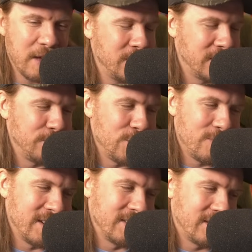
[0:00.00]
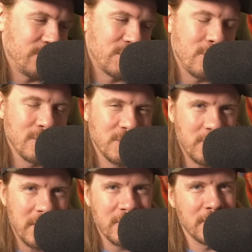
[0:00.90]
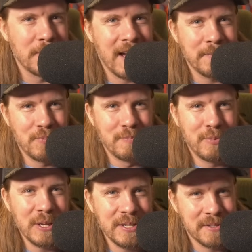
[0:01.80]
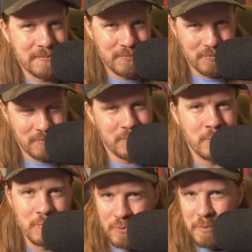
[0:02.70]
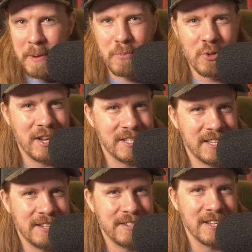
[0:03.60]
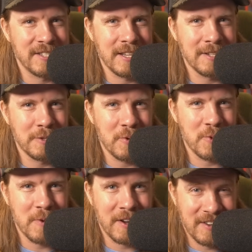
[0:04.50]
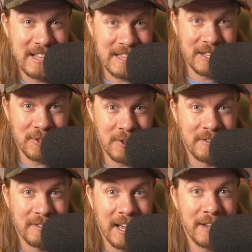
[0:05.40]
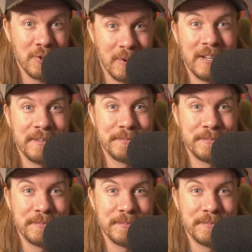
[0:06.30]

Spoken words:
to be some nuance. Scores are weird. Please remember that I said nice things about the record. I think it's good. I enjoyed it.